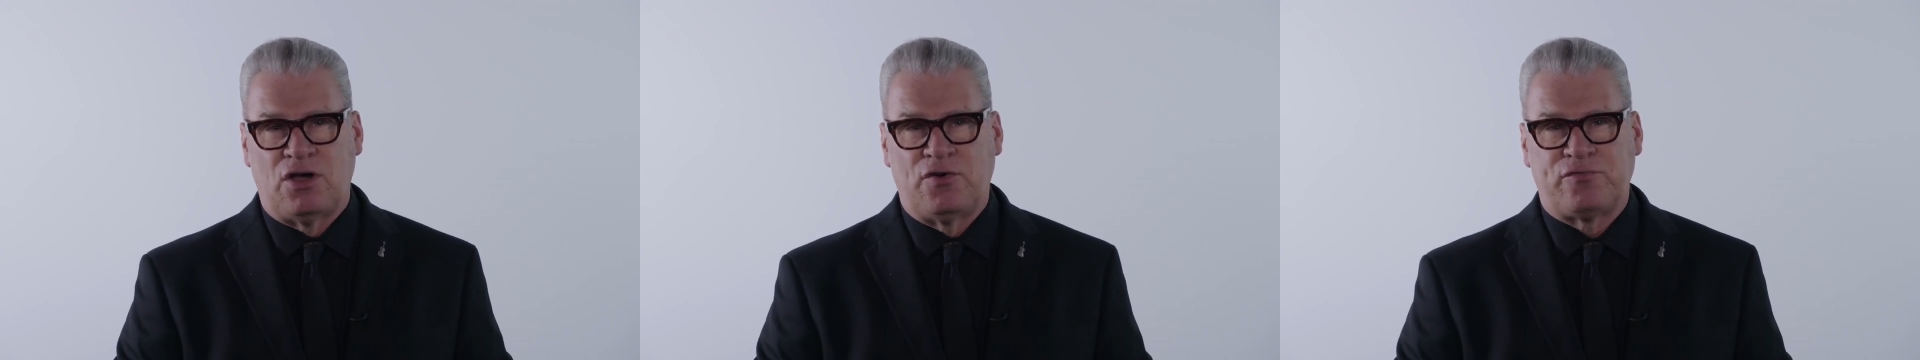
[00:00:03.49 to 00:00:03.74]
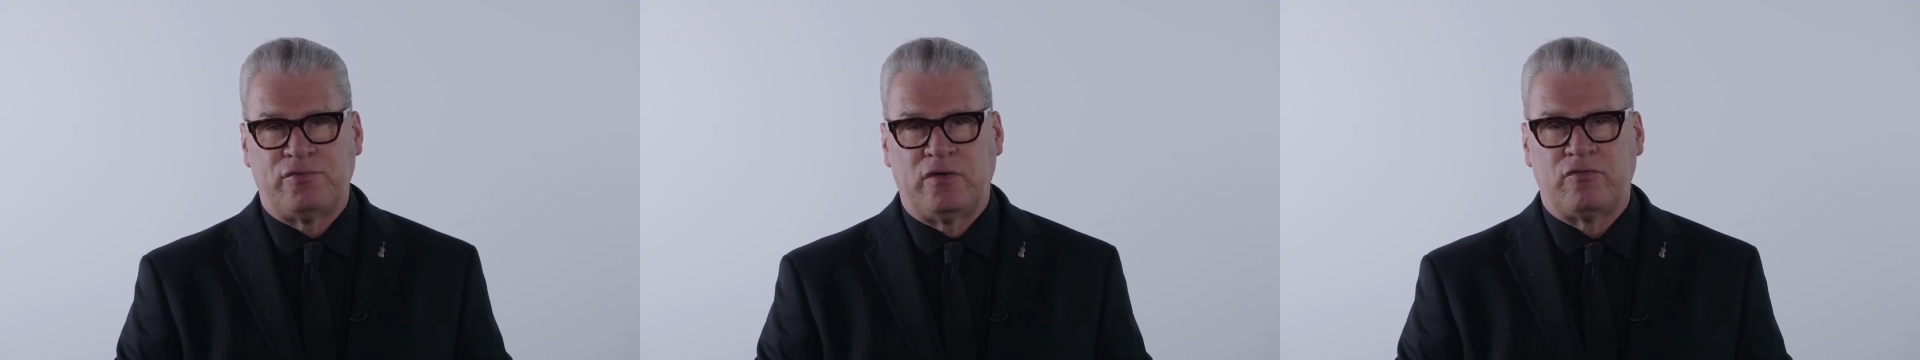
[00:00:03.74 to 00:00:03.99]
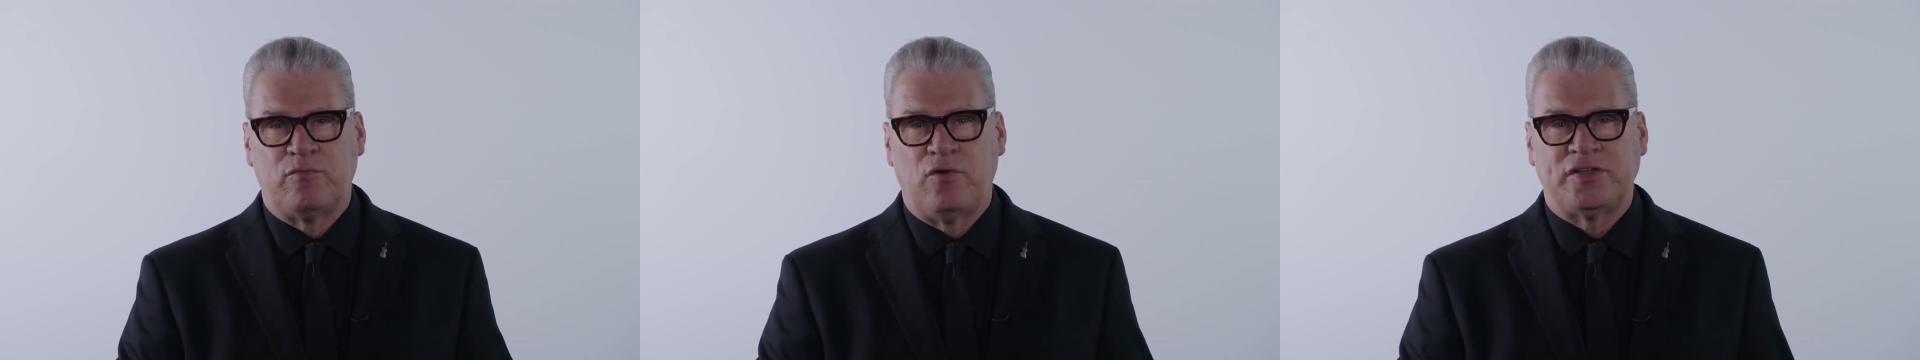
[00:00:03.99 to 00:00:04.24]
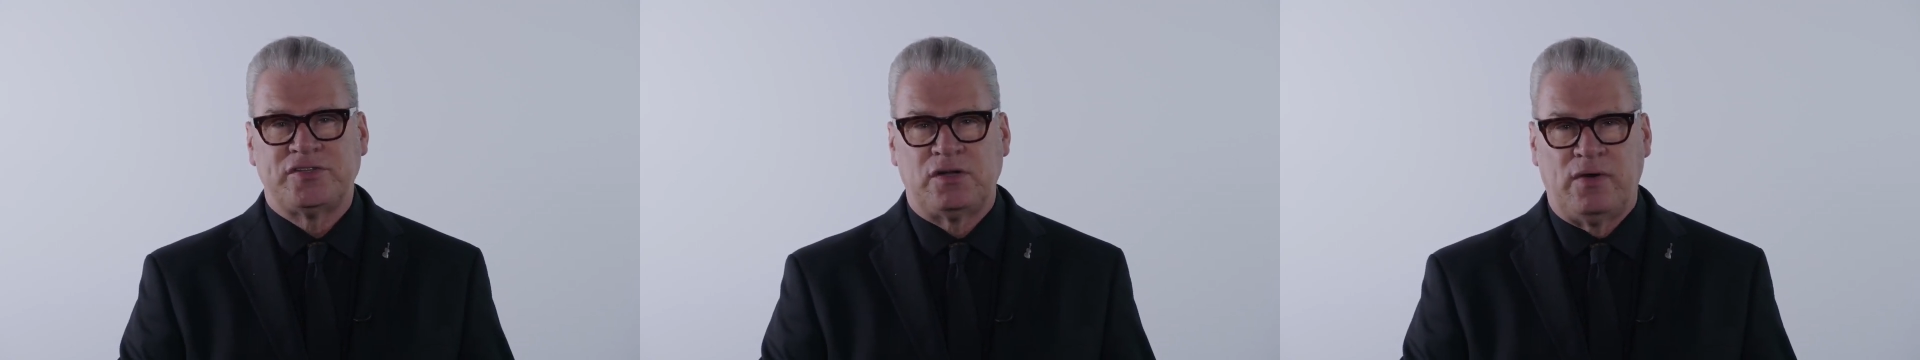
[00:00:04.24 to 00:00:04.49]
offering from
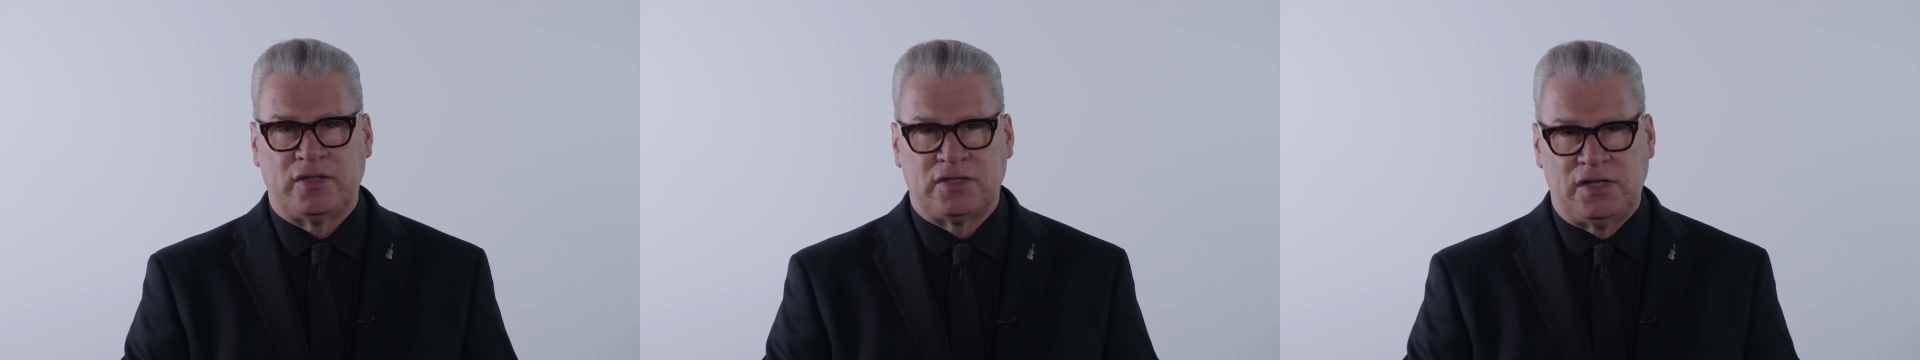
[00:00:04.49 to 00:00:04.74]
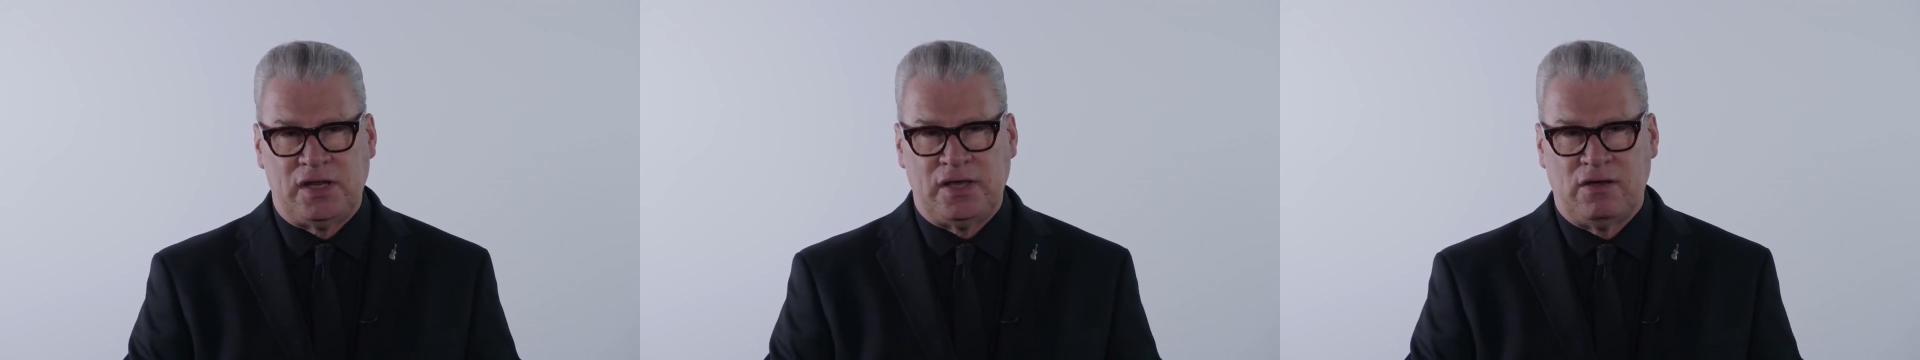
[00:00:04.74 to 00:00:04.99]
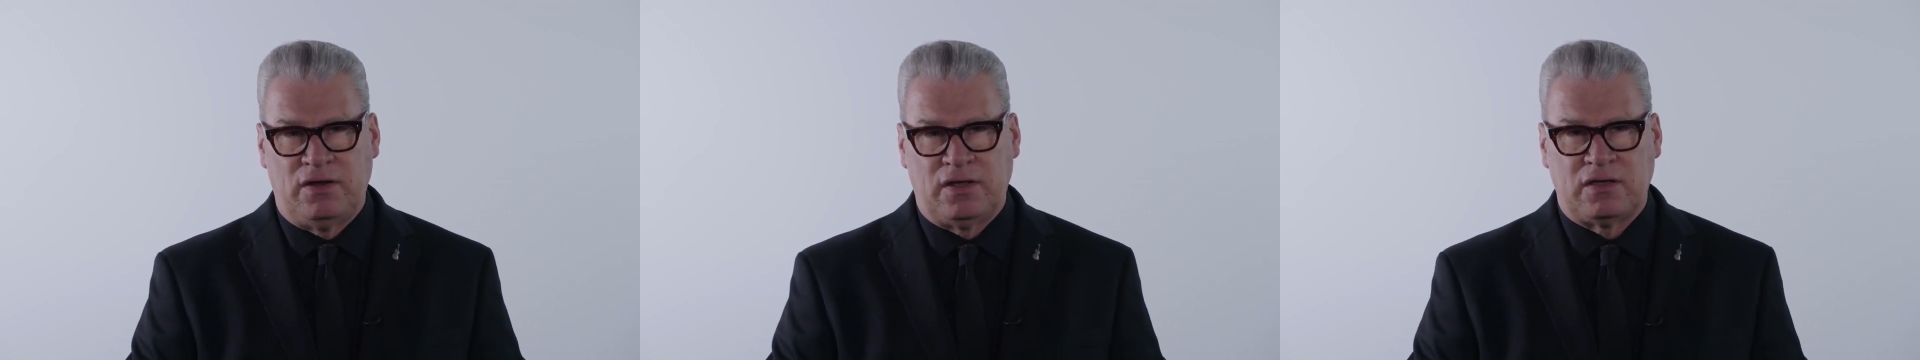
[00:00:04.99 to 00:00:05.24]
writer-director Liliana